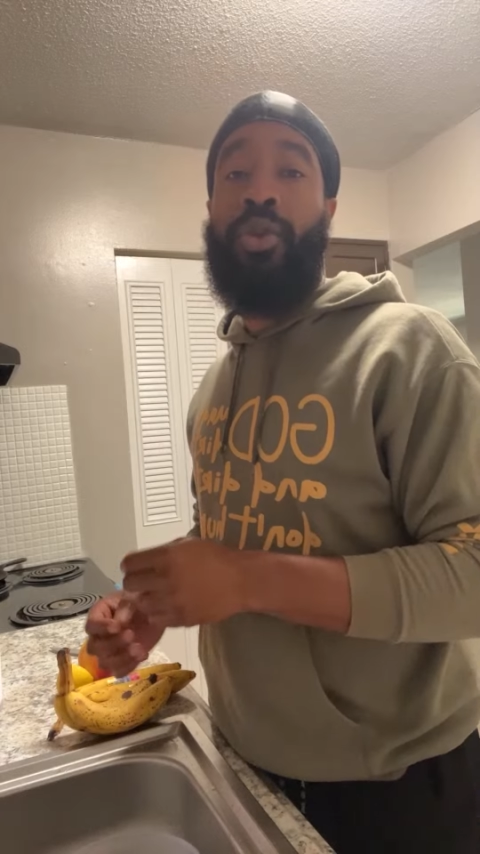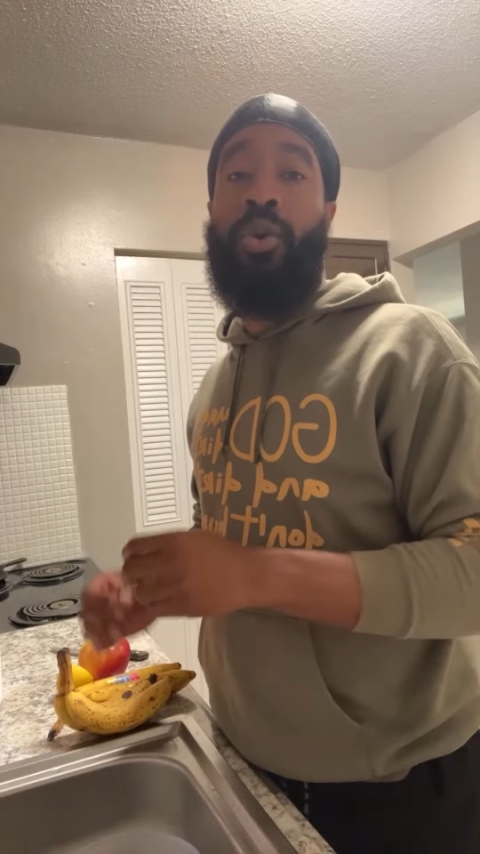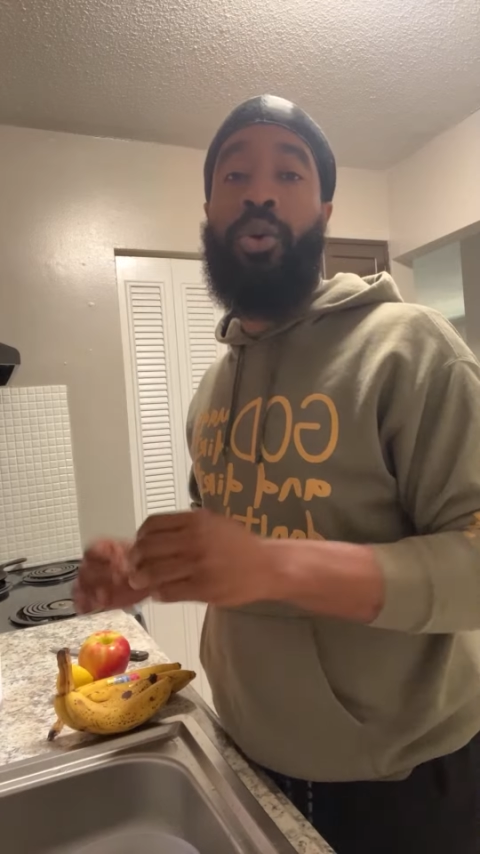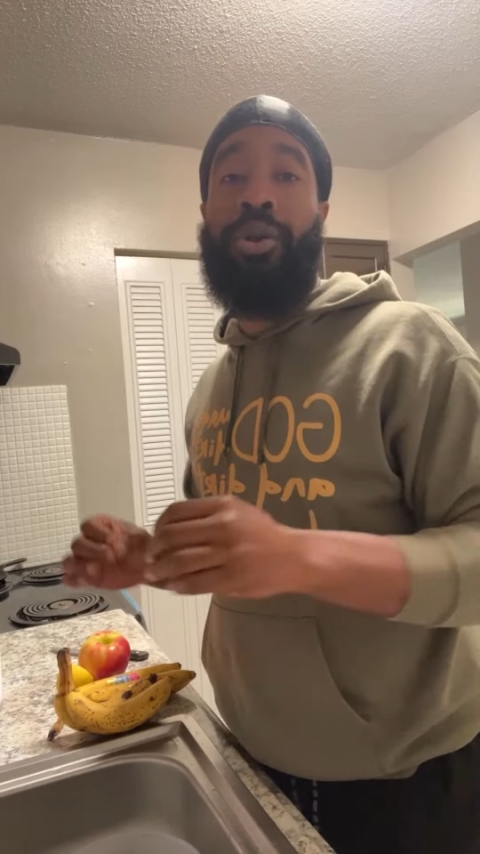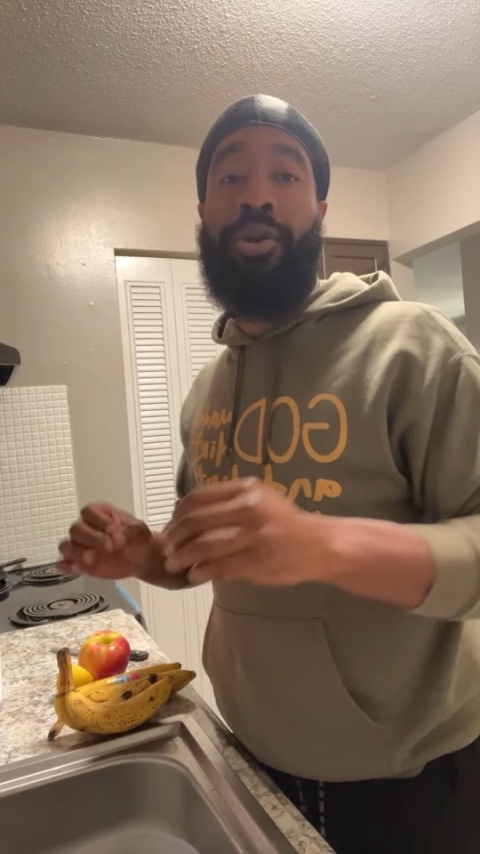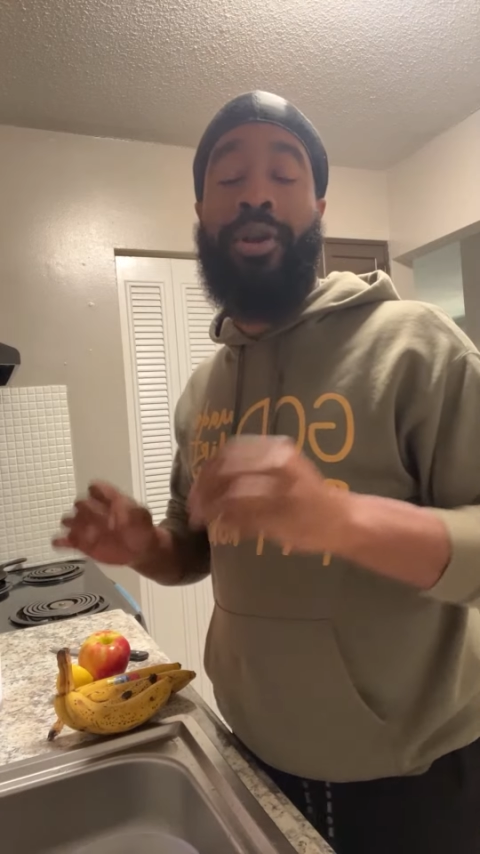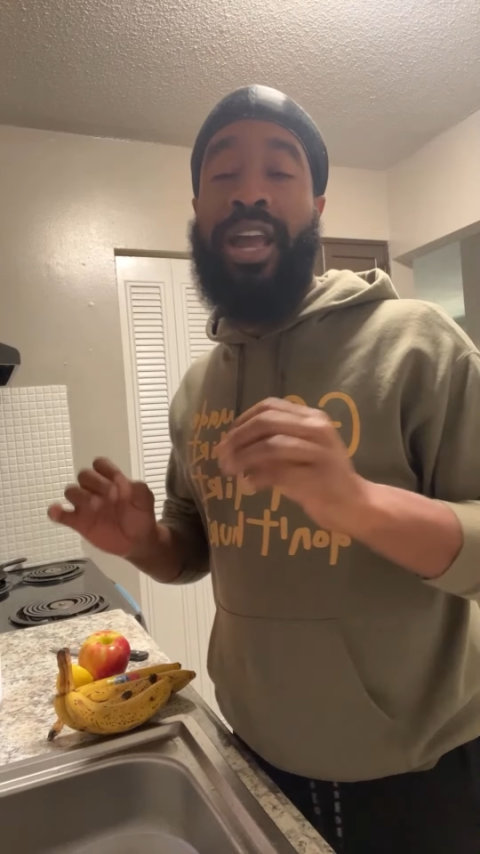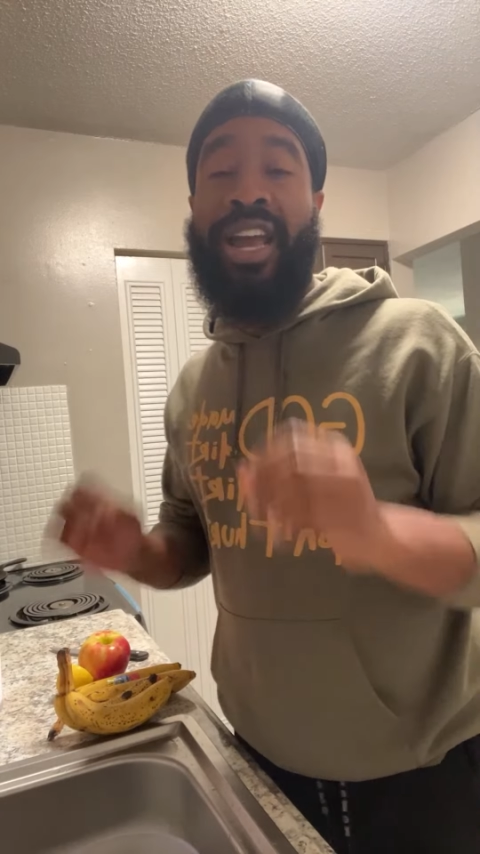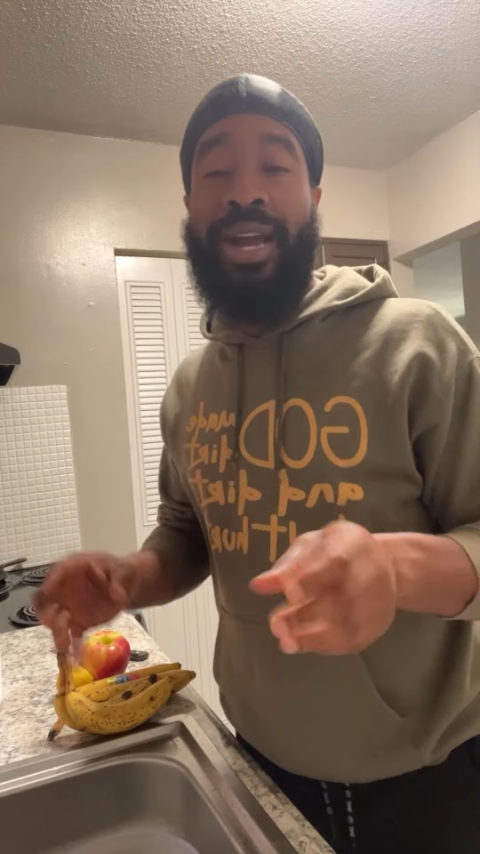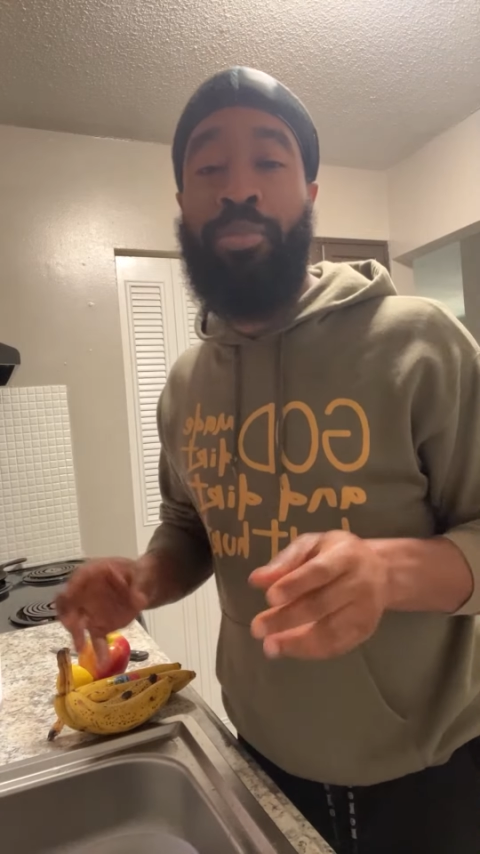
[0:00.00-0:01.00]
or your
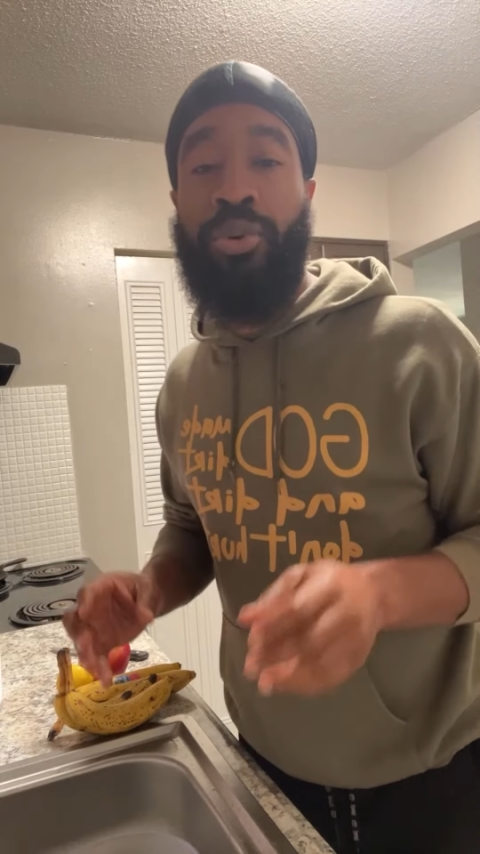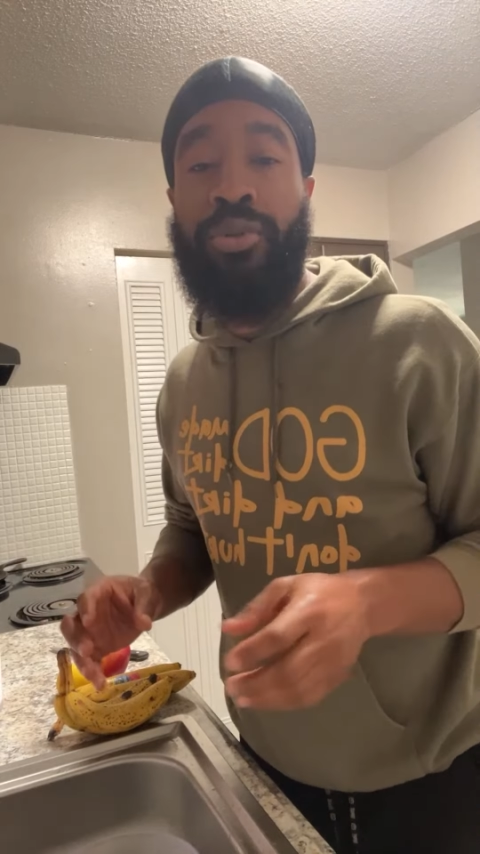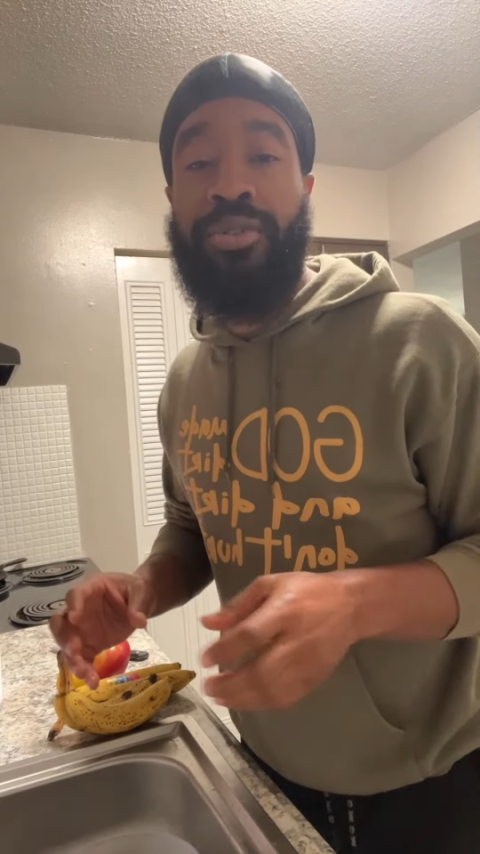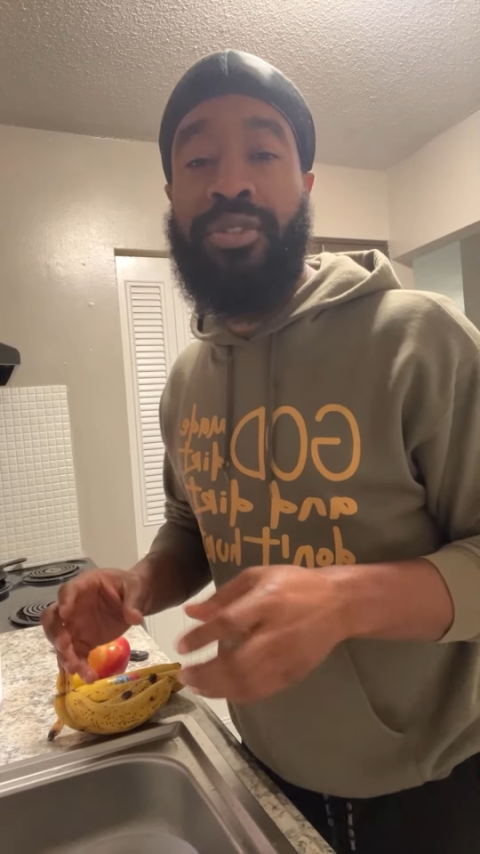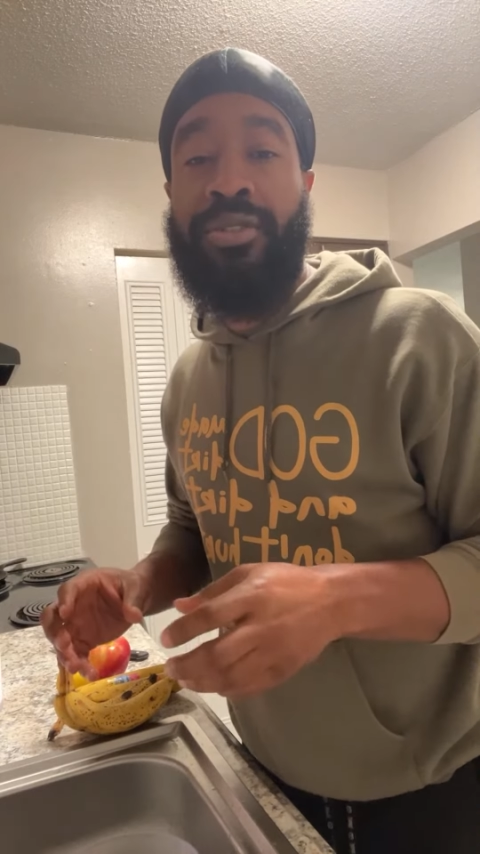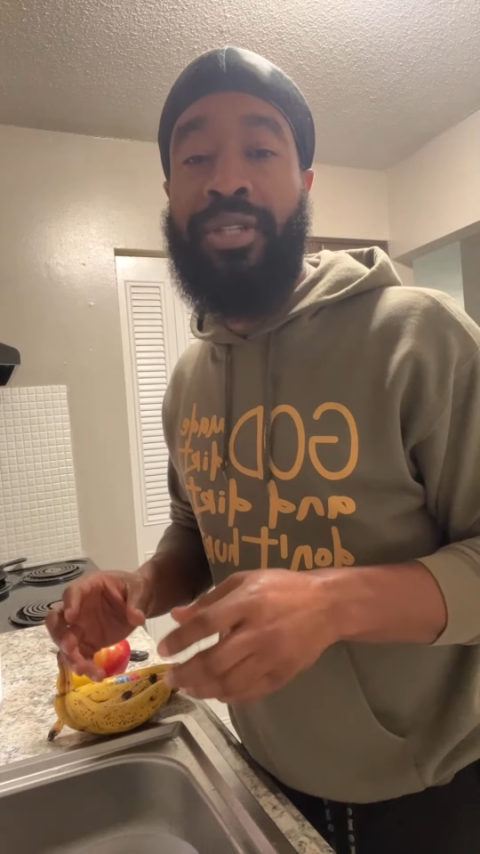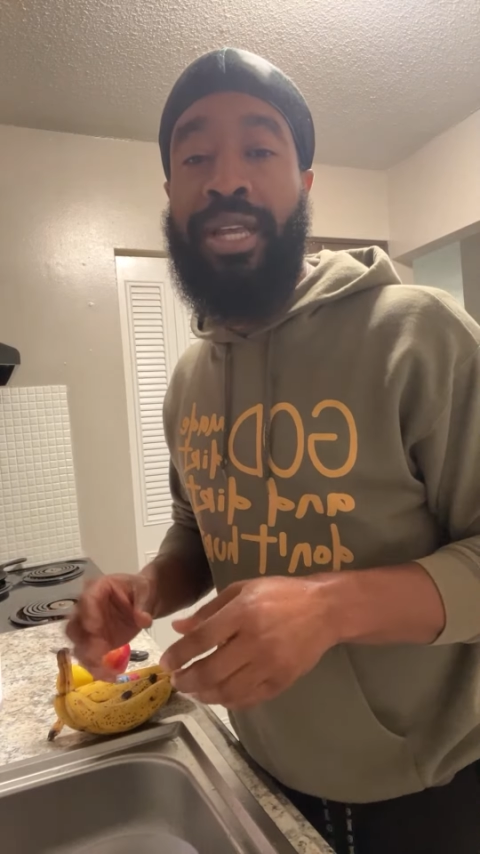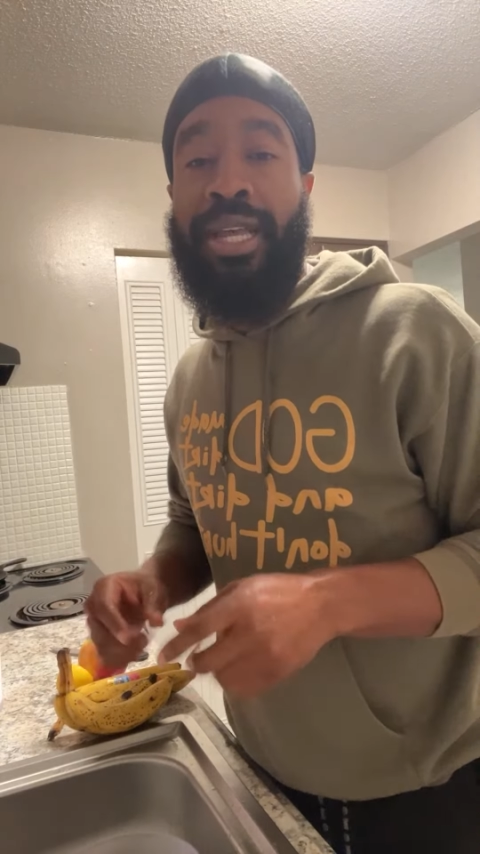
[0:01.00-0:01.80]
apples.